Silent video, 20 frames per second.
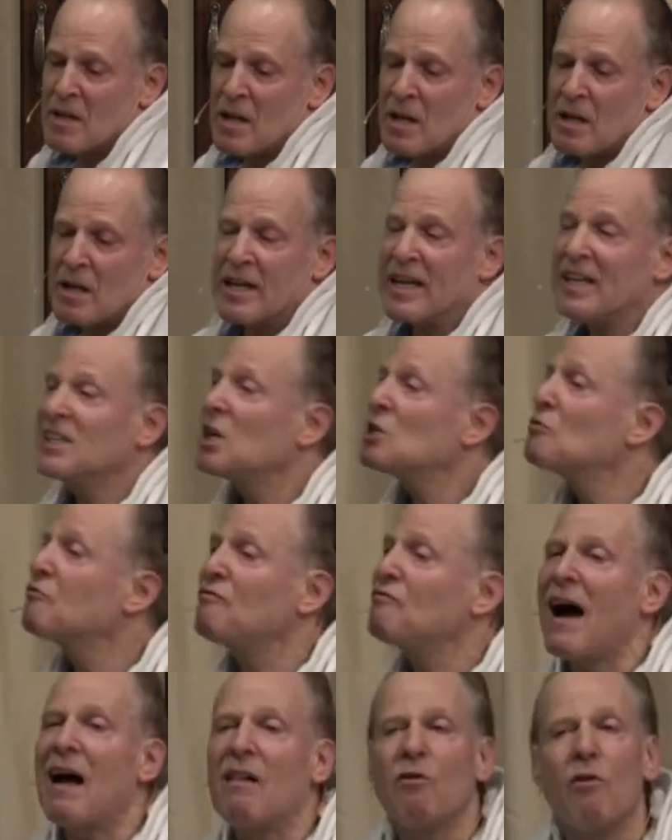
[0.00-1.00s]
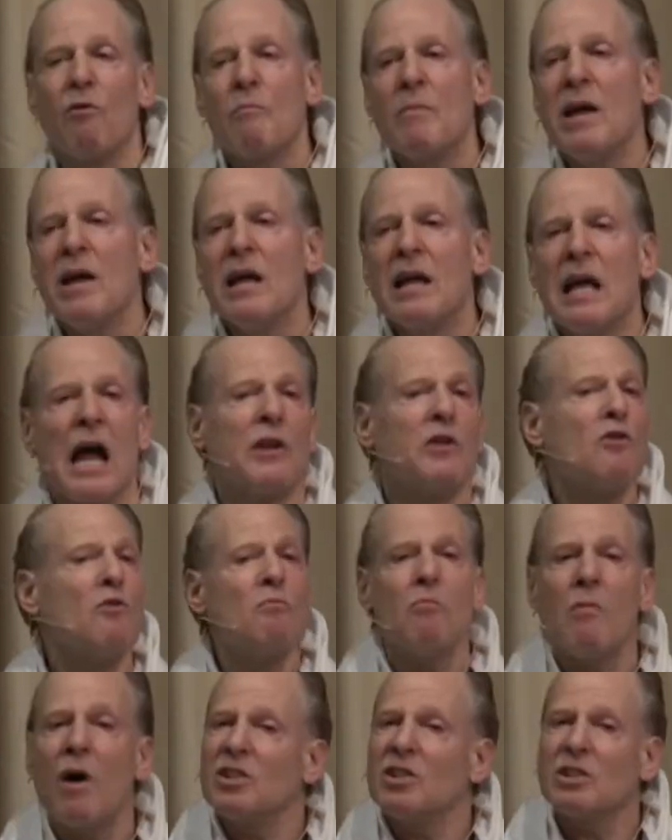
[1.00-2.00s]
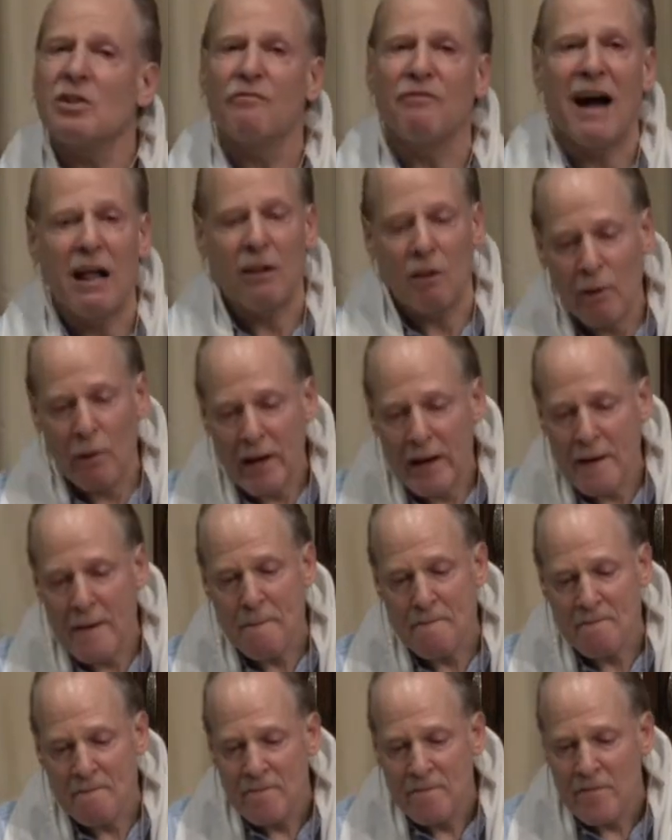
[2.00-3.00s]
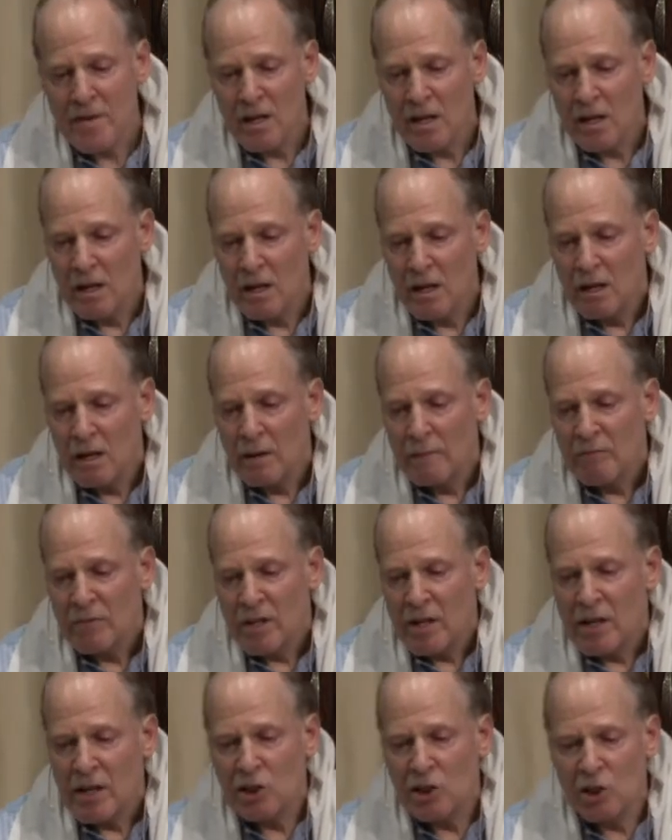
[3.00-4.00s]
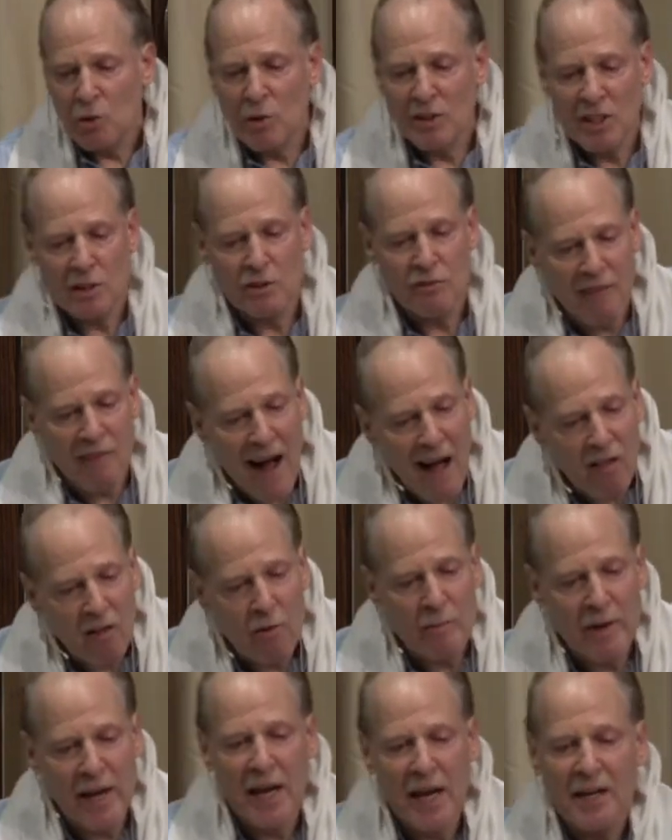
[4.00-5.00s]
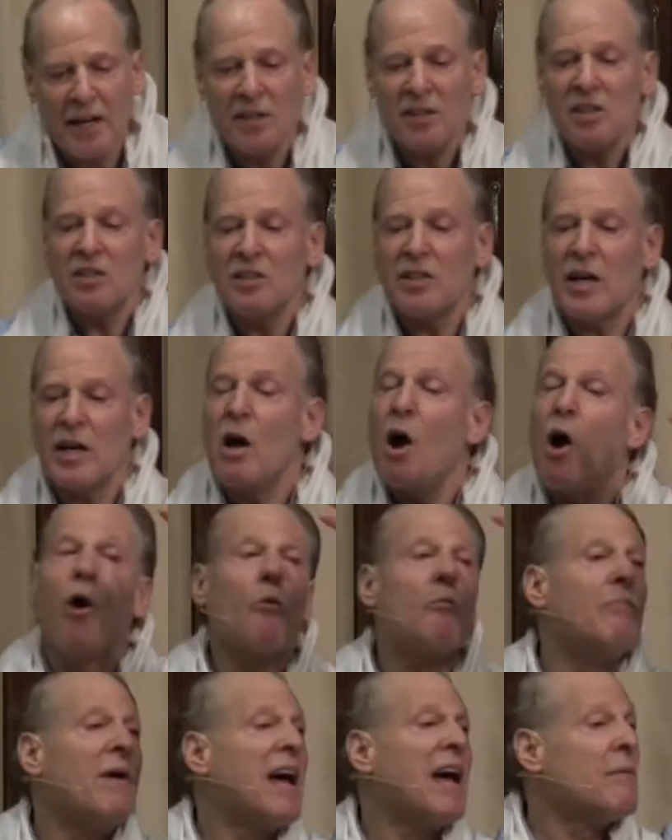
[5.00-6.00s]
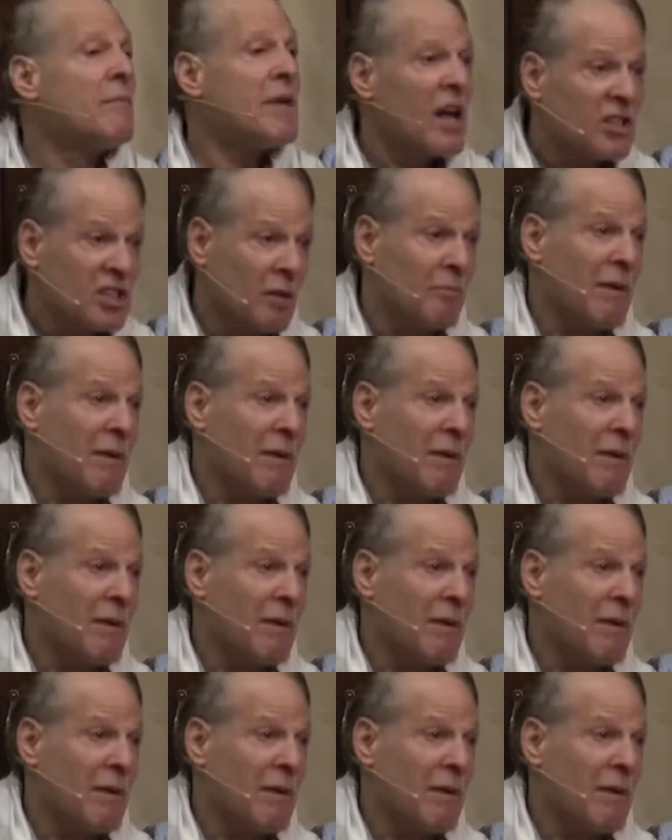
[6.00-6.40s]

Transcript: He says, Follow me, and you must follow him. Yeshua says, Follow me. He doesn't say, Obey me in some